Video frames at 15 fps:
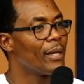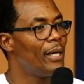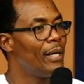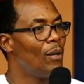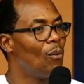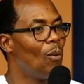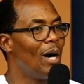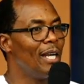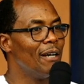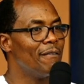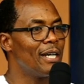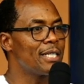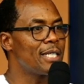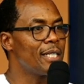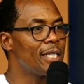one of
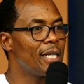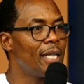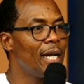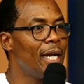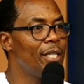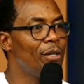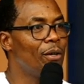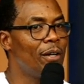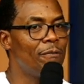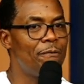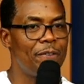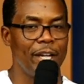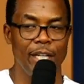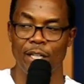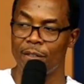us seated there and you're
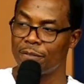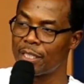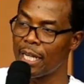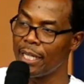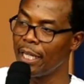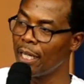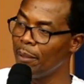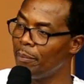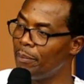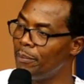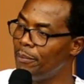afraid of standing up,